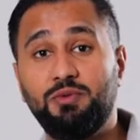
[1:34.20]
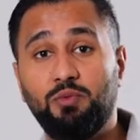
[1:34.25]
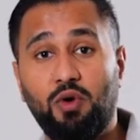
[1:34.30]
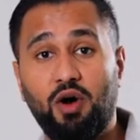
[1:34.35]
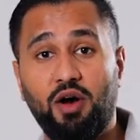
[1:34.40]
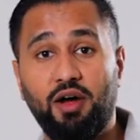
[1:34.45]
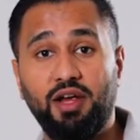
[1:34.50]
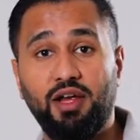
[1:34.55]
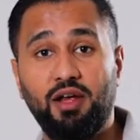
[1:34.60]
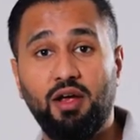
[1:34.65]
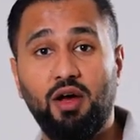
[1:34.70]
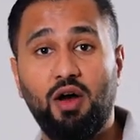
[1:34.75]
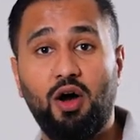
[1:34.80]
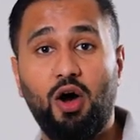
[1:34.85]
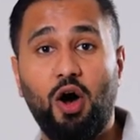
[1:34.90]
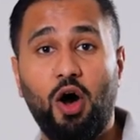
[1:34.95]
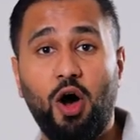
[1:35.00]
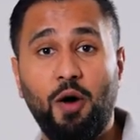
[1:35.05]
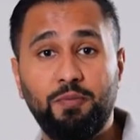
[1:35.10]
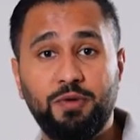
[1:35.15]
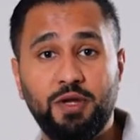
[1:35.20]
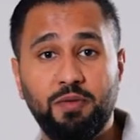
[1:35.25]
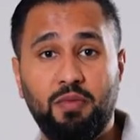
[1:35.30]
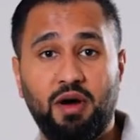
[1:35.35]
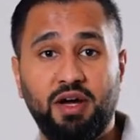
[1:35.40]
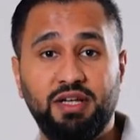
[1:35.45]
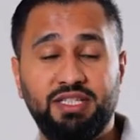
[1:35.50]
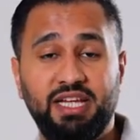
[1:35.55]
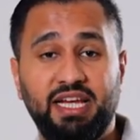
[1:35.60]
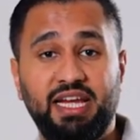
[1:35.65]
is why
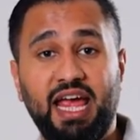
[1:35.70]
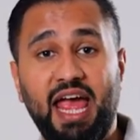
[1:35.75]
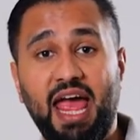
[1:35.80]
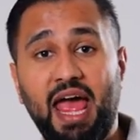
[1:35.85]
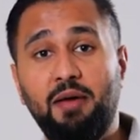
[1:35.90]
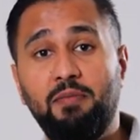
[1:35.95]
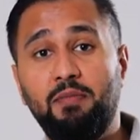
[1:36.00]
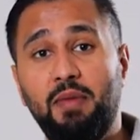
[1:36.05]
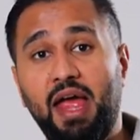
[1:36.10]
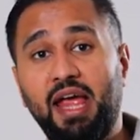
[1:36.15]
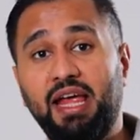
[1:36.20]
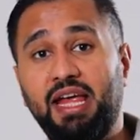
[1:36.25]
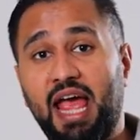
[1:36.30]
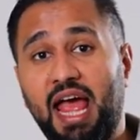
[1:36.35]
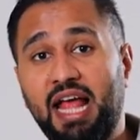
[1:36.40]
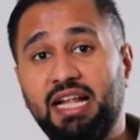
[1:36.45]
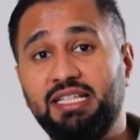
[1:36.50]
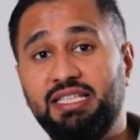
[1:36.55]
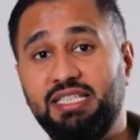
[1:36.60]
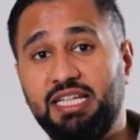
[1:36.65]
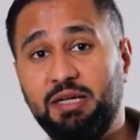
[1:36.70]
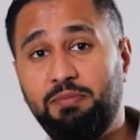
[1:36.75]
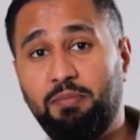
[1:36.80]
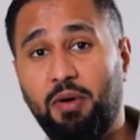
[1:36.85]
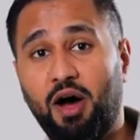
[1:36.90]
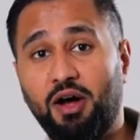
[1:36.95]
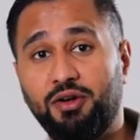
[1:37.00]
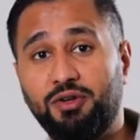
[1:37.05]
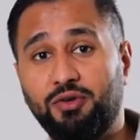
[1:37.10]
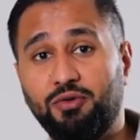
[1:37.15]
optimizing MANC
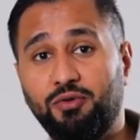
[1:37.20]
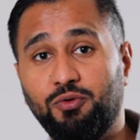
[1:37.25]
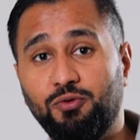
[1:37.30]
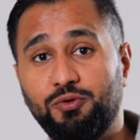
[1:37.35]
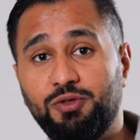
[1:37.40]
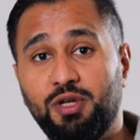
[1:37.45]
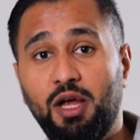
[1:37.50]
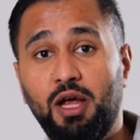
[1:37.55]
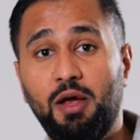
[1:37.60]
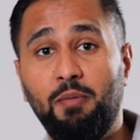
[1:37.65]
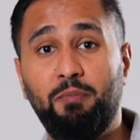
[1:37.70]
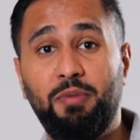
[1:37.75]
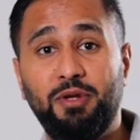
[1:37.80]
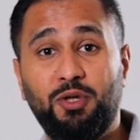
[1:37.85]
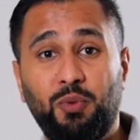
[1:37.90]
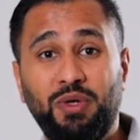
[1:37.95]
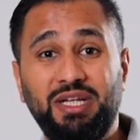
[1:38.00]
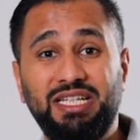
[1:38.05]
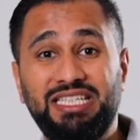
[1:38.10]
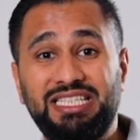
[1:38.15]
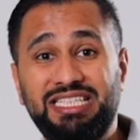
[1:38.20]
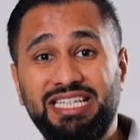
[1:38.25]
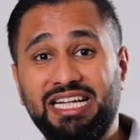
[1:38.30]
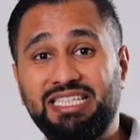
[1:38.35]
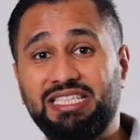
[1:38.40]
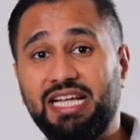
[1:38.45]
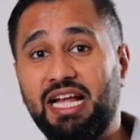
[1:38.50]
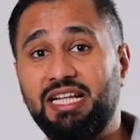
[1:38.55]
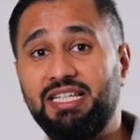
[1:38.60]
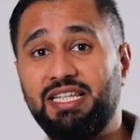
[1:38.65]
particles between
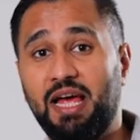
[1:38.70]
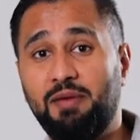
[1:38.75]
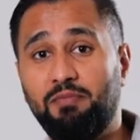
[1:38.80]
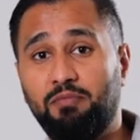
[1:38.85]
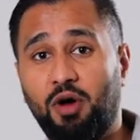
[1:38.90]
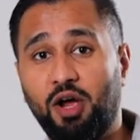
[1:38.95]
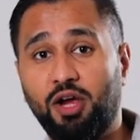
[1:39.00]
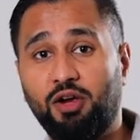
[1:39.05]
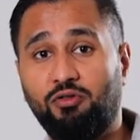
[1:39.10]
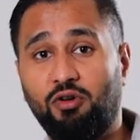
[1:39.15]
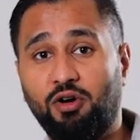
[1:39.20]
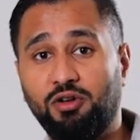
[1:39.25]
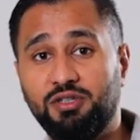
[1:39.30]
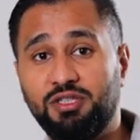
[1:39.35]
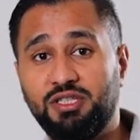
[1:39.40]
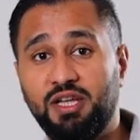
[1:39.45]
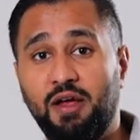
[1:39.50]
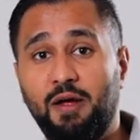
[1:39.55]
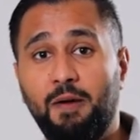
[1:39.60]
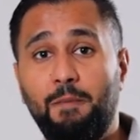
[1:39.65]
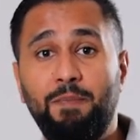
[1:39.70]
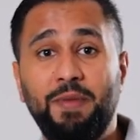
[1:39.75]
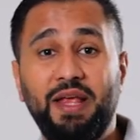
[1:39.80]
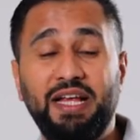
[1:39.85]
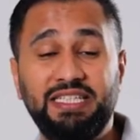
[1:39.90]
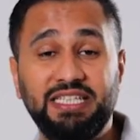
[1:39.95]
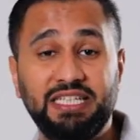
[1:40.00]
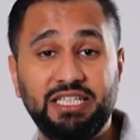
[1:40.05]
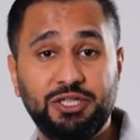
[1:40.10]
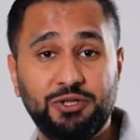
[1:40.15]
6 and 10 microns
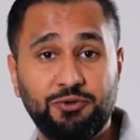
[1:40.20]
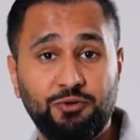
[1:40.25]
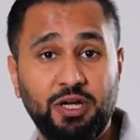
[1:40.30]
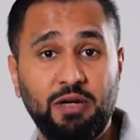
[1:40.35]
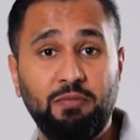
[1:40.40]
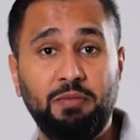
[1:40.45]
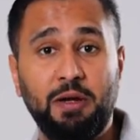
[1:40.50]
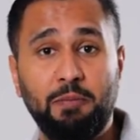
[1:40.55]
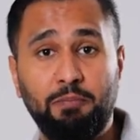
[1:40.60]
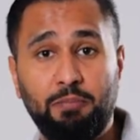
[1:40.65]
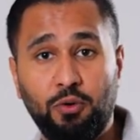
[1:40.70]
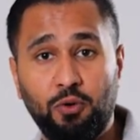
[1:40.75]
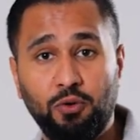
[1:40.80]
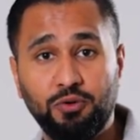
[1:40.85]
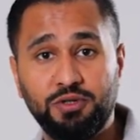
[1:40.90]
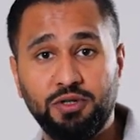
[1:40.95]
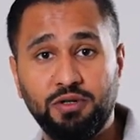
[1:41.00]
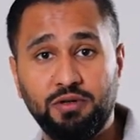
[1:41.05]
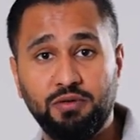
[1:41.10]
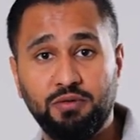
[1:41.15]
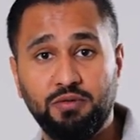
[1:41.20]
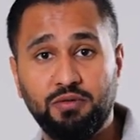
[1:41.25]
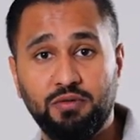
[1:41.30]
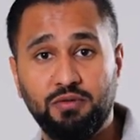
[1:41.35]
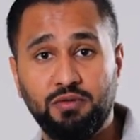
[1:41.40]
is extremely important.